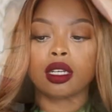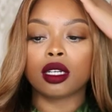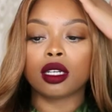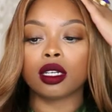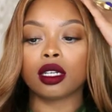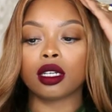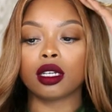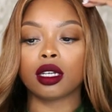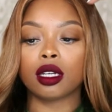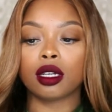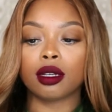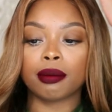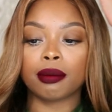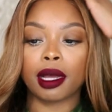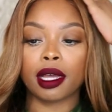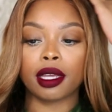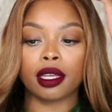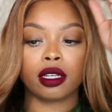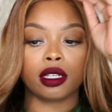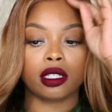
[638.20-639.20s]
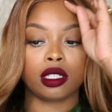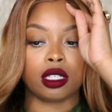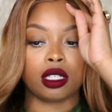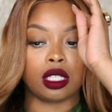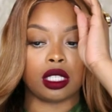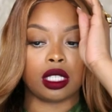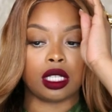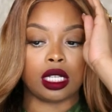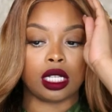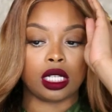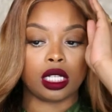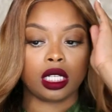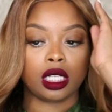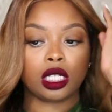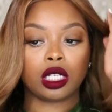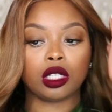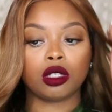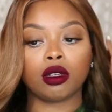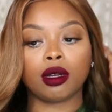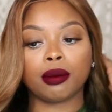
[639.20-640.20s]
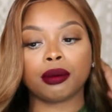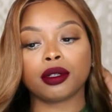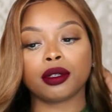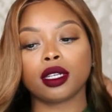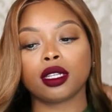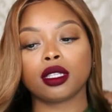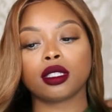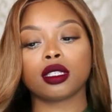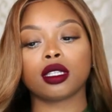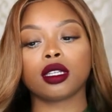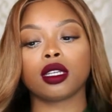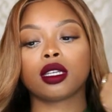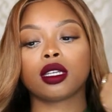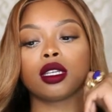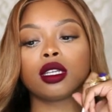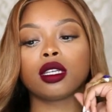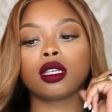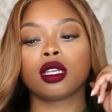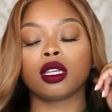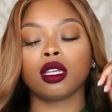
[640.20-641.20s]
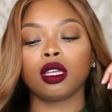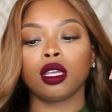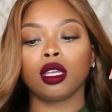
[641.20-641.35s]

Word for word: Uh, my hair is just not cooperating today.